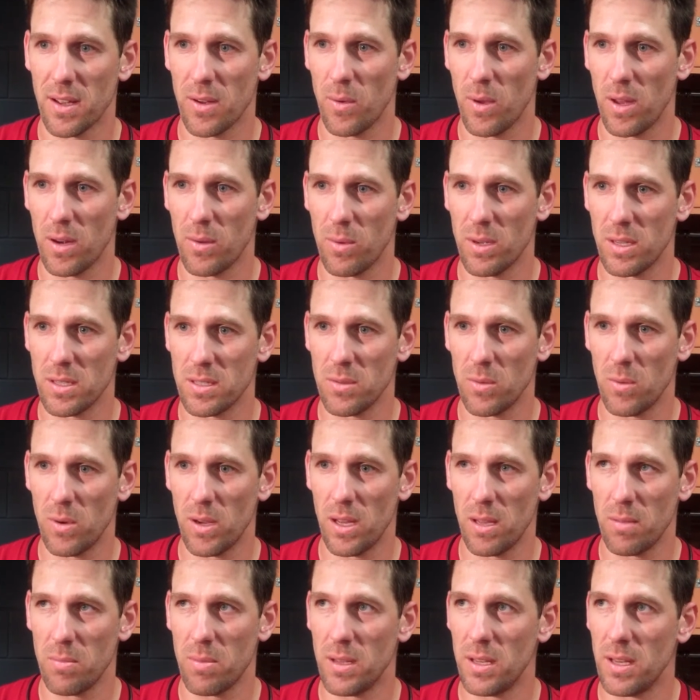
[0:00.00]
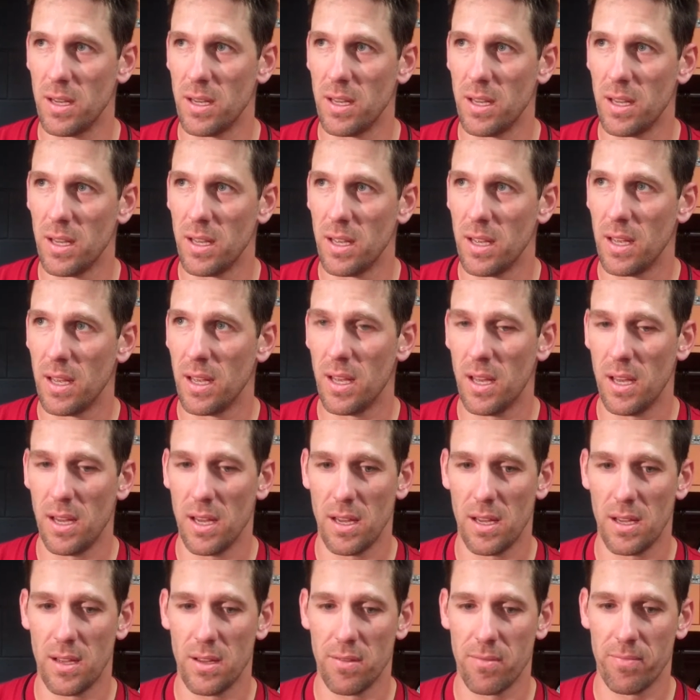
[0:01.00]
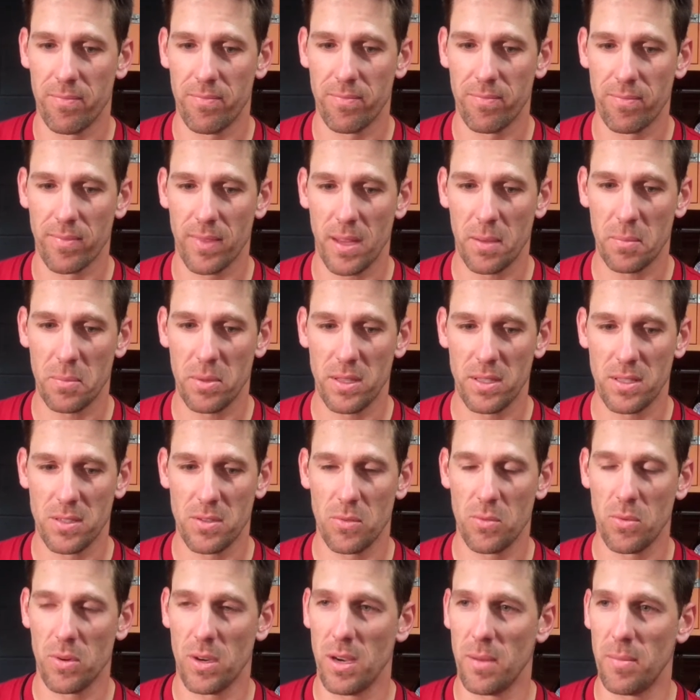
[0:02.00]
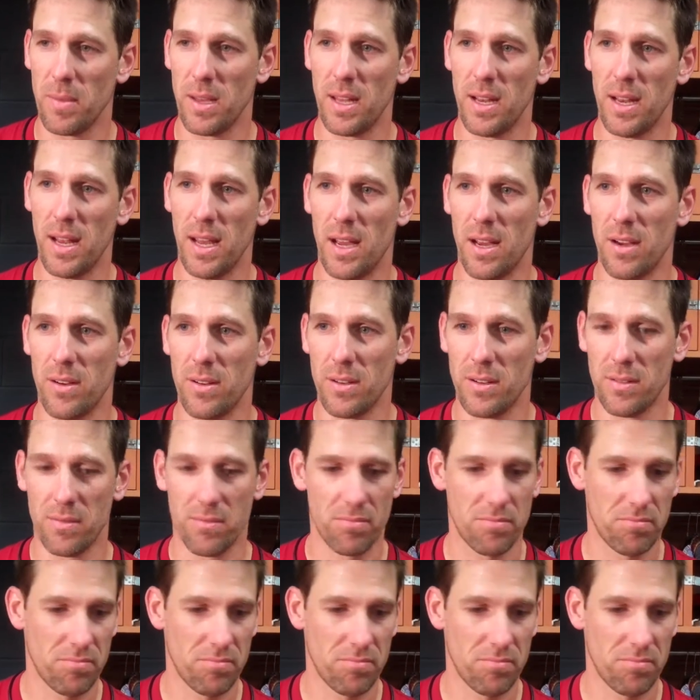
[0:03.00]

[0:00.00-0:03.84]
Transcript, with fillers: quite a ways away, but uh, I'm pleased with where I'm at now and